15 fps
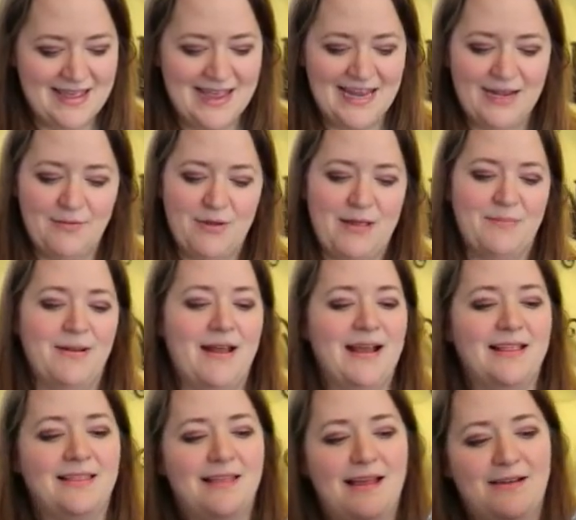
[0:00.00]
Anyway, but I
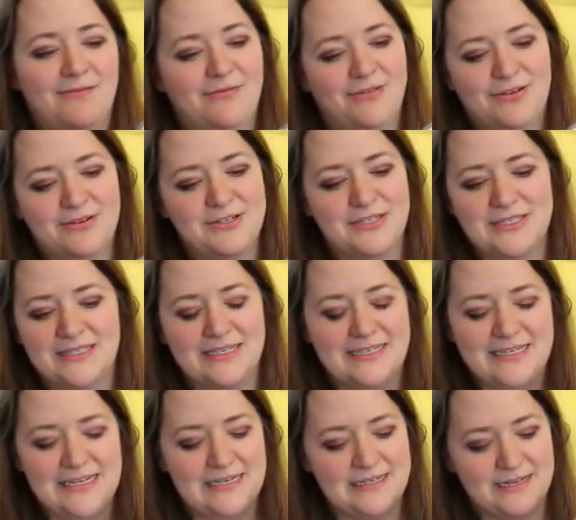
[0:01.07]
love just the
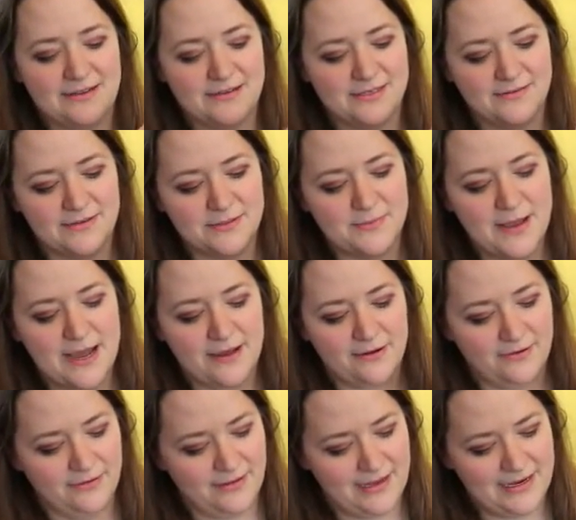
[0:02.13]
details of this
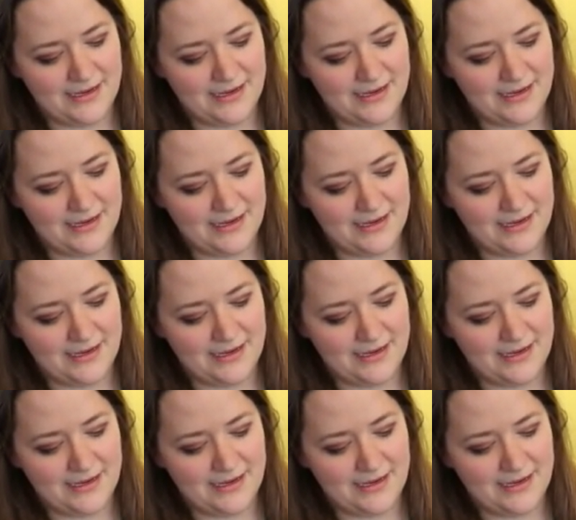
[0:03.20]
pattern,